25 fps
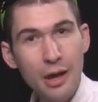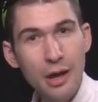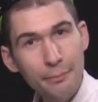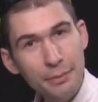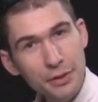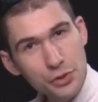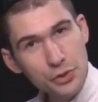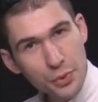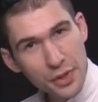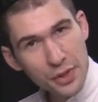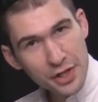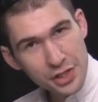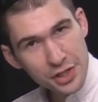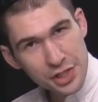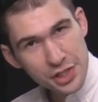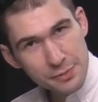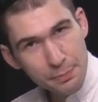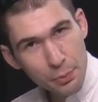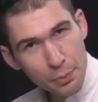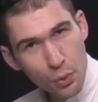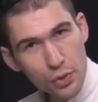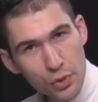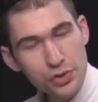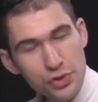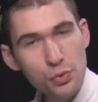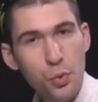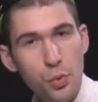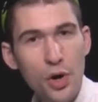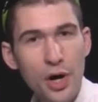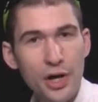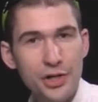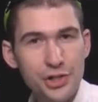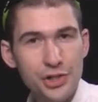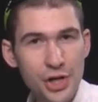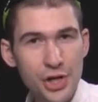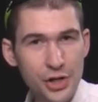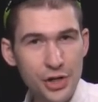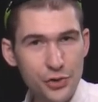between a sports
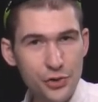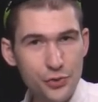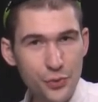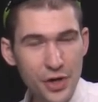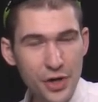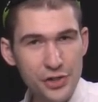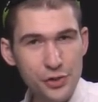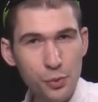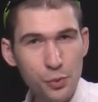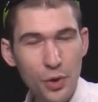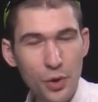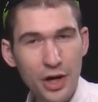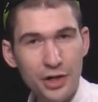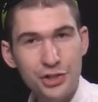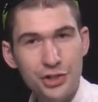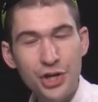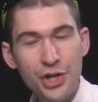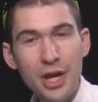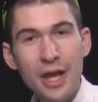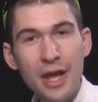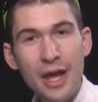watch and a dress watch